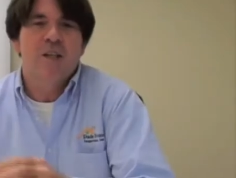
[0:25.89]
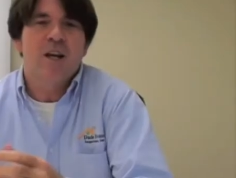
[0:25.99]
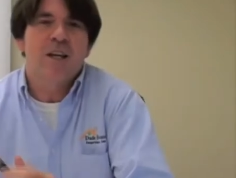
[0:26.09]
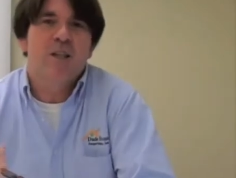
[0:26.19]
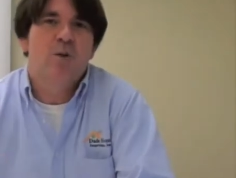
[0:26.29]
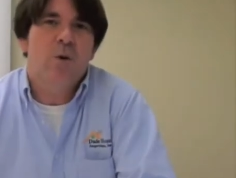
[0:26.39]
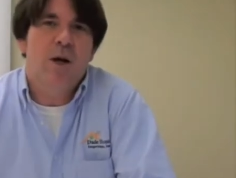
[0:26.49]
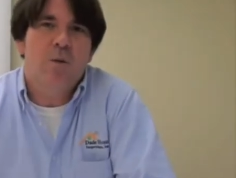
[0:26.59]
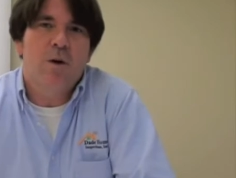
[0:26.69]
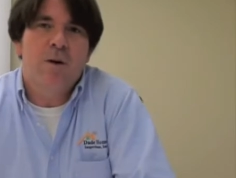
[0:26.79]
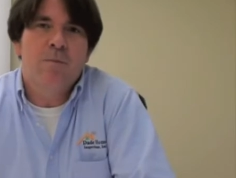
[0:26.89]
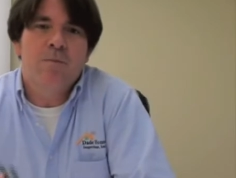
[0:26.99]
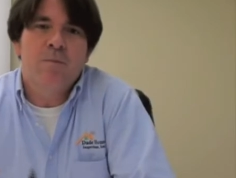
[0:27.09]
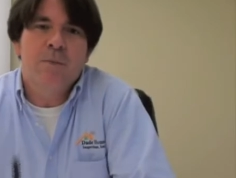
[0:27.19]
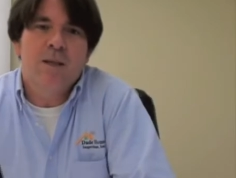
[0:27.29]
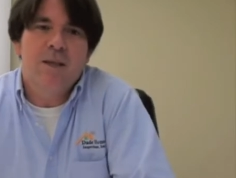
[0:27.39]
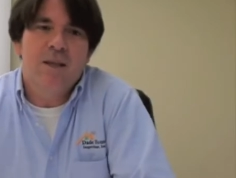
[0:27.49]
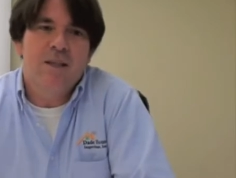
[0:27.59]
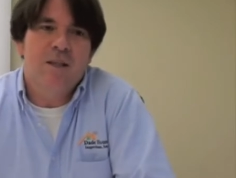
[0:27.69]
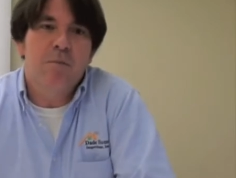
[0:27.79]
Chinese drywall
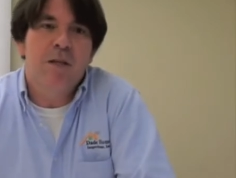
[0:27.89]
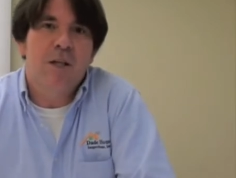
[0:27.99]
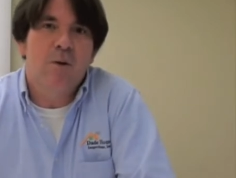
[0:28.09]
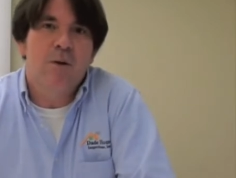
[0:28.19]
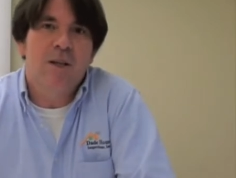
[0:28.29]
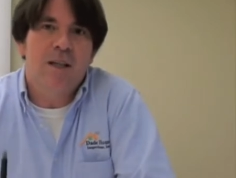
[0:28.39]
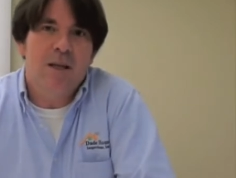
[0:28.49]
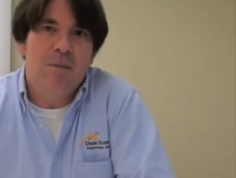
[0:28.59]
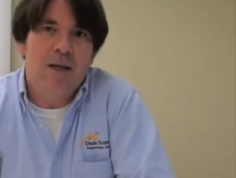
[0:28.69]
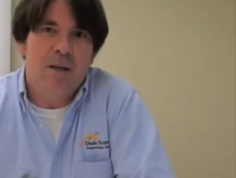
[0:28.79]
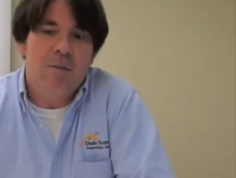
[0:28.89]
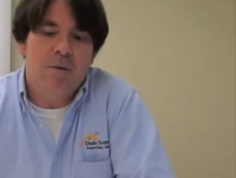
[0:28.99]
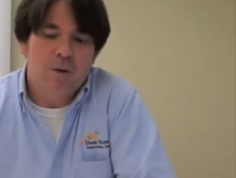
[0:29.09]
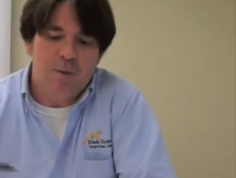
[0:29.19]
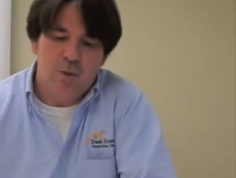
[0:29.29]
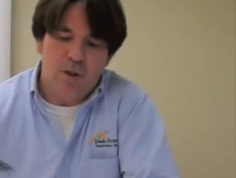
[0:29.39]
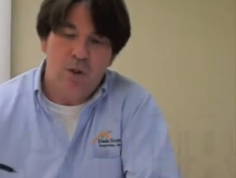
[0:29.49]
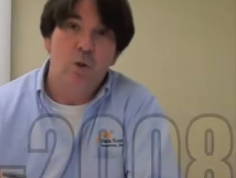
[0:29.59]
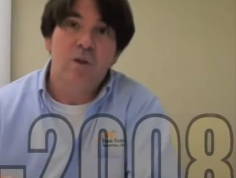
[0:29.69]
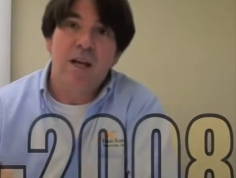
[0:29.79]
is material that they made. It was
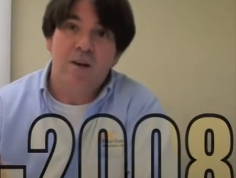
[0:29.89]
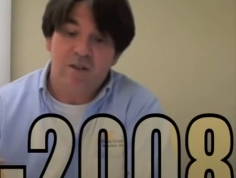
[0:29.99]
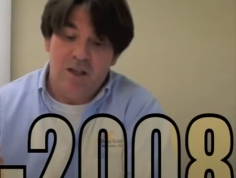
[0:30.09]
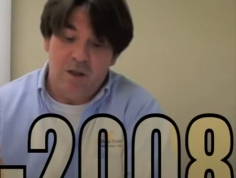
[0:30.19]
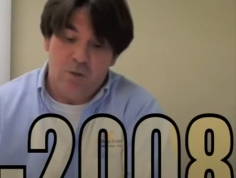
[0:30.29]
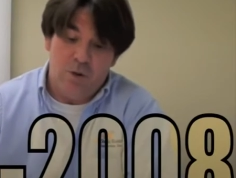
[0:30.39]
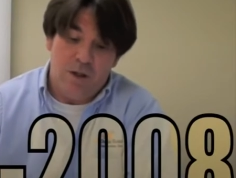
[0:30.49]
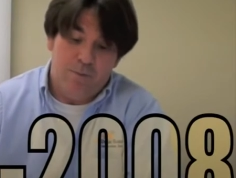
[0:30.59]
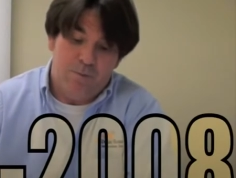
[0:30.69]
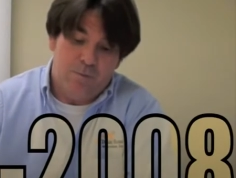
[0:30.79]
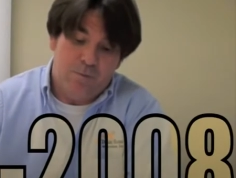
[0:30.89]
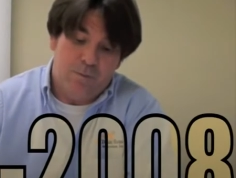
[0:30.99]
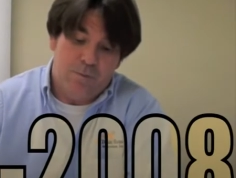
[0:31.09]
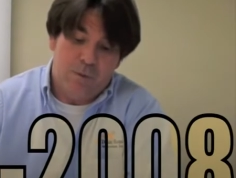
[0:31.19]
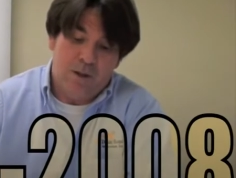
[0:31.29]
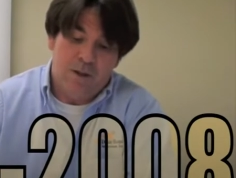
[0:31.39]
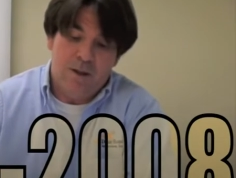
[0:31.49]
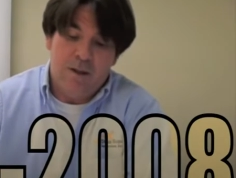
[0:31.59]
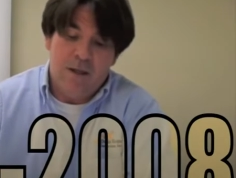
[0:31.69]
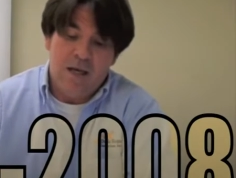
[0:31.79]
between 2003
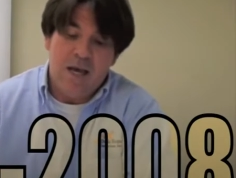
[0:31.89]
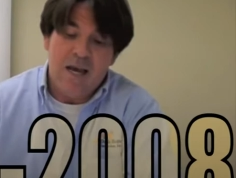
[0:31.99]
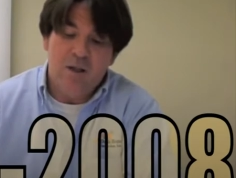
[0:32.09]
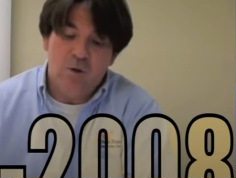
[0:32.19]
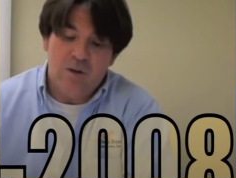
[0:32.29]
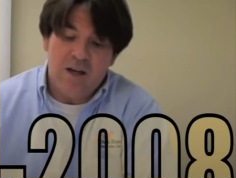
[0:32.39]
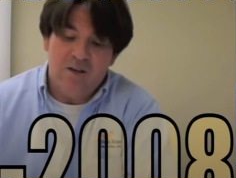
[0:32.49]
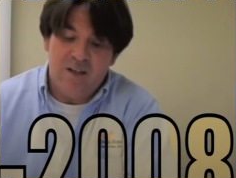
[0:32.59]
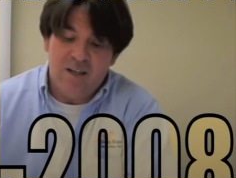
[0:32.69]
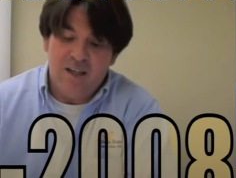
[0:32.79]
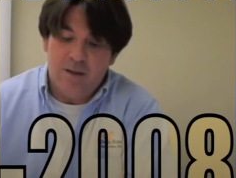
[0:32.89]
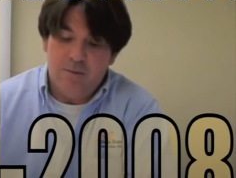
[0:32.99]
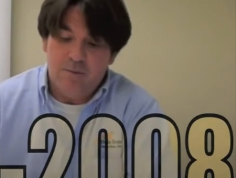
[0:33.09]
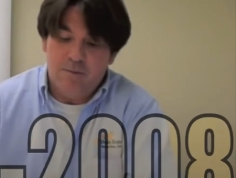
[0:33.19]
in 2008.